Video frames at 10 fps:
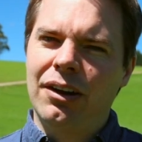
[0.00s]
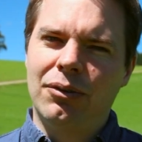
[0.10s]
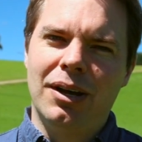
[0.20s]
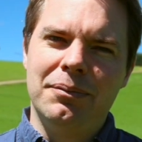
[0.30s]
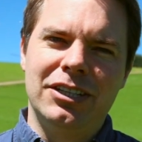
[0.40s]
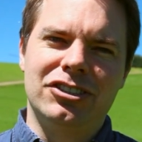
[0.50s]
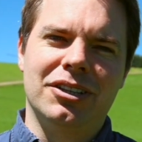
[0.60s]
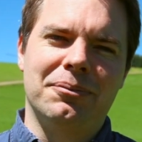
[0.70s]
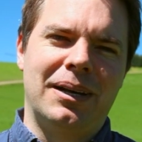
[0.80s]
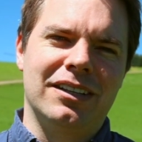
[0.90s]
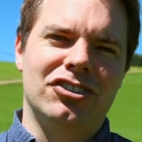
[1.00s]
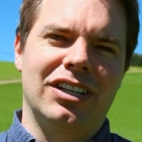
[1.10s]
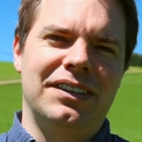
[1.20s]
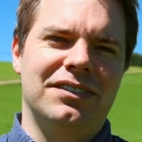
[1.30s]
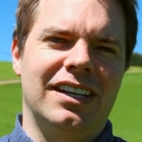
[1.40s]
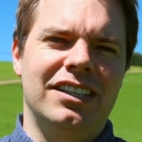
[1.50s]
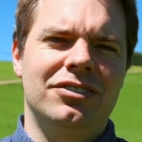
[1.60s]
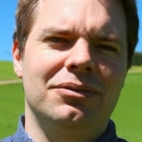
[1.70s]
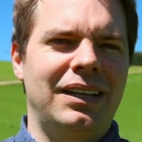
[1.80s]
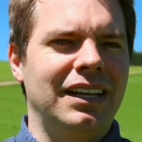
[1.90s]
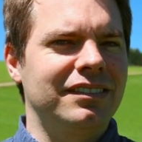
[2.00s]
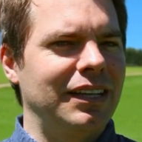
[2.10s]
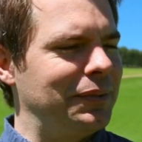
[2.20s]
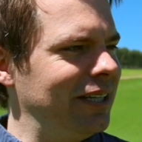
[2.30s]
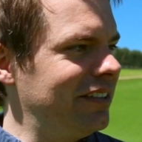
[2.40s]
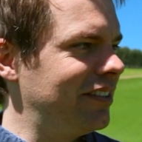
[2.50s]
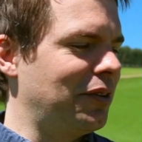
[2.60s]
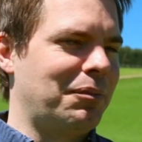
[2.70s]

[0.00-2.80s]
do I measure the pasture leaf stage without stepping into the